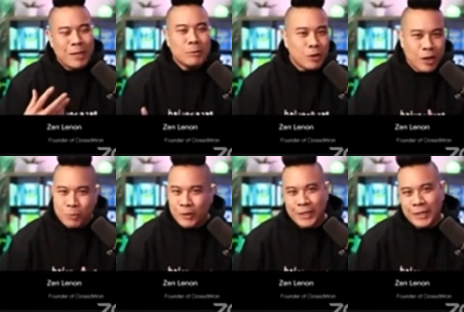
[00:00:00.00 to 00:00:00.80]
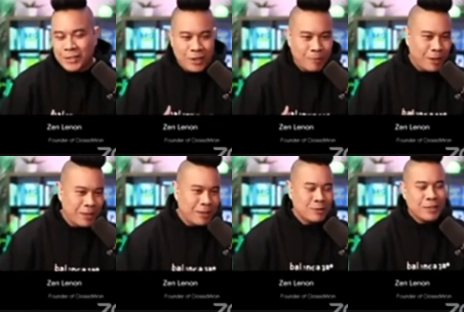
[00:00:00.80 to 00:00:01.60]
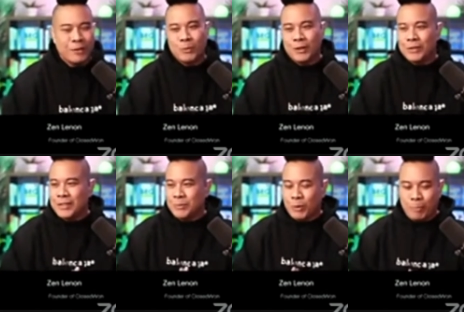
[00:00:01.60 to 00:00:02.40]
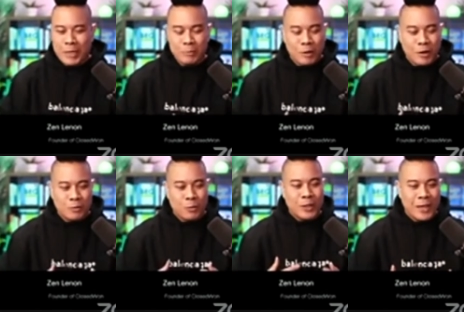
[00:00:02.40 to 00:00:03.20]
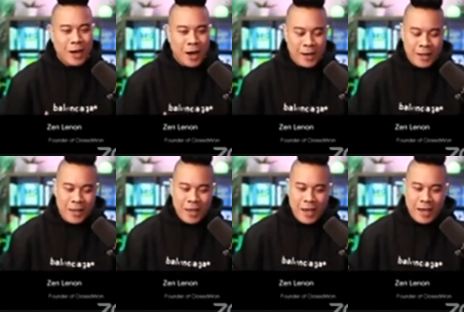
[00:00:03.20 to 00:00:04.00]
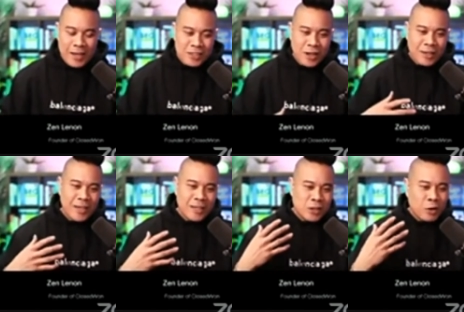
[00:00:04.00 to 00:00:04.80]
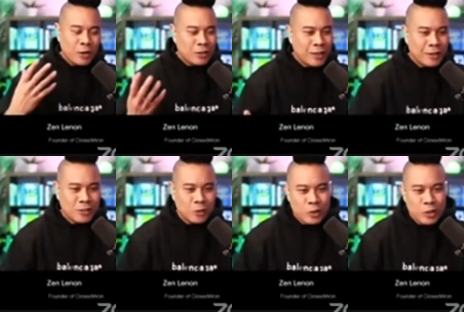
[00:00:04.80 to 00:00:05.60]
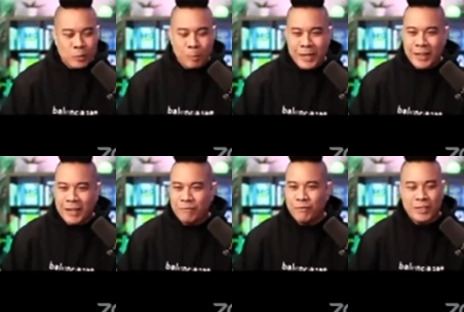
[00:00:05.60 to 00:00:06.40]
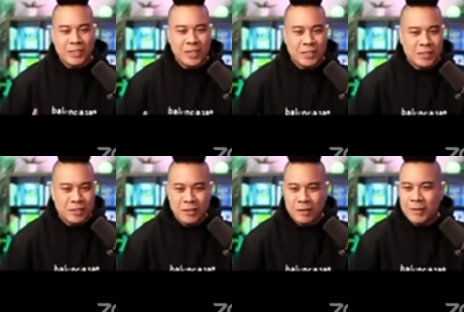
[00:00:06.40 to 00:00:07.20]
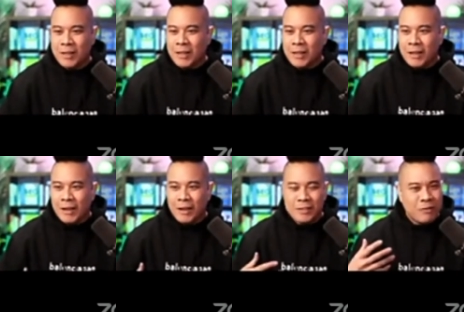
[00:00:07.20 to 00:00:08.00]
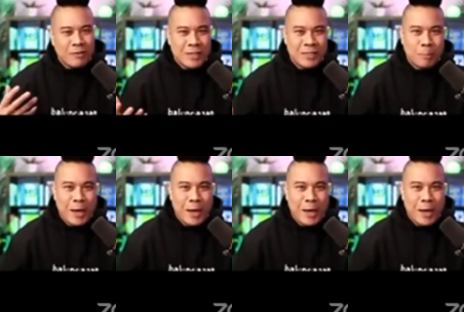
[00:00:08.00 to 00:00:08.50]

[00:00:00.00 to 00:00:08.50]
baseball cards were in at the time, right? It was one of those things where baseball cards were really hot, and I saw kids going to the liquor store spending 50 cents to 75 cents a